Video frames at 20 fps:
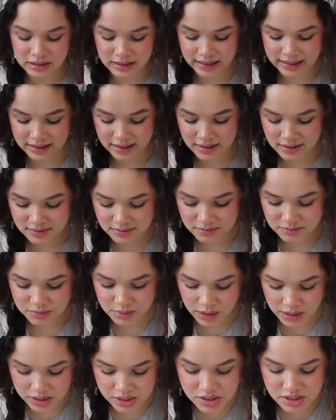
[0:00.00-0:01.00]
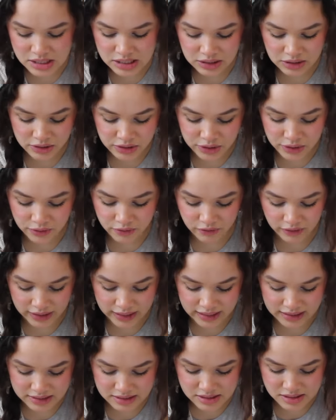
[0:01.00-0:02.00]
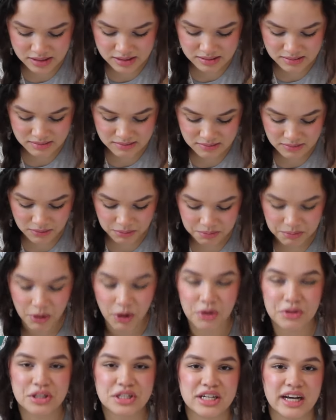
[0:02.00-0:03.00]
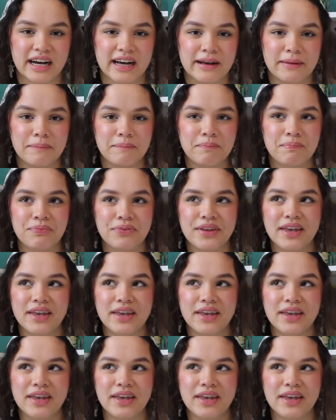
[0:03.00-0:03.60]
like there are still new fans all the time.